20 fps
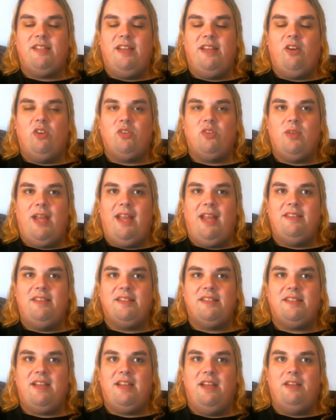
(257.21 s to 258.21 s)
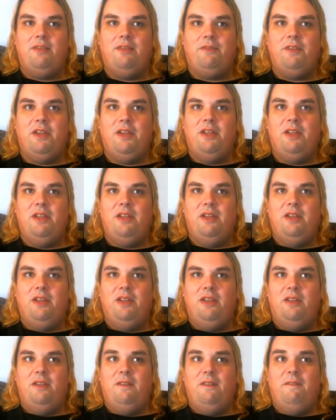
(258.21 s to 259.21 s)
I also had this kind of
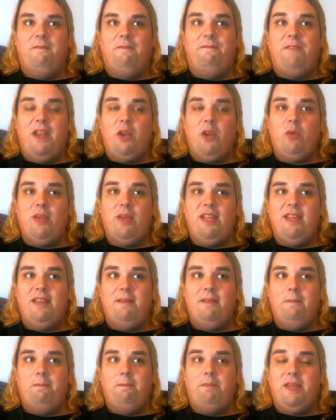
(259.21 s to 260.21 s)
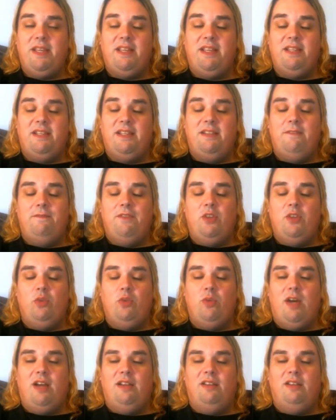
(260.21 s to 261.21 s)
very bigoted
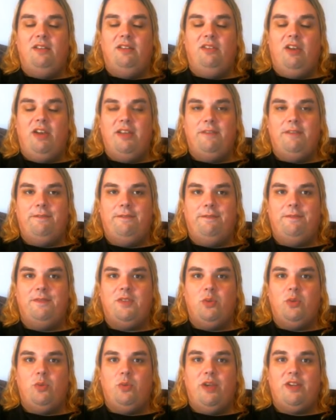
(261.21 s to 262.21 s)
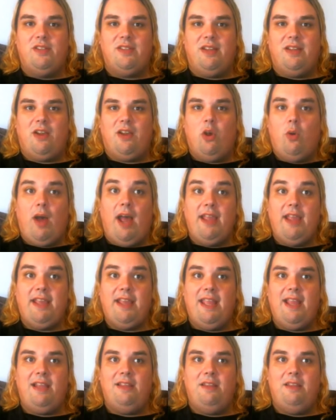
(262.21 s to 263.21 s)
view on life to where it's like, oh, I
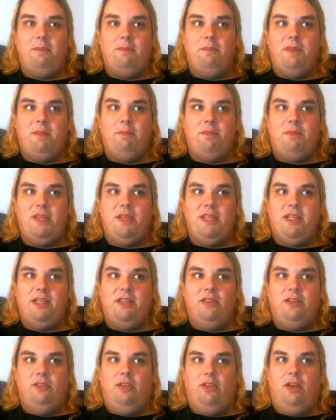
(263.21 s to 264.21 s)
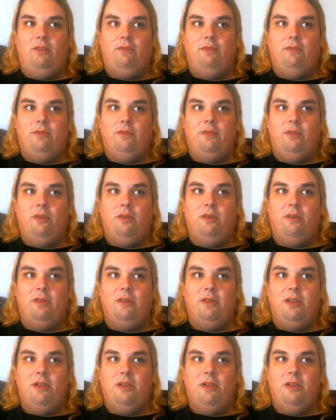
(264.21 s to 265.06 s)
can't admit being in love or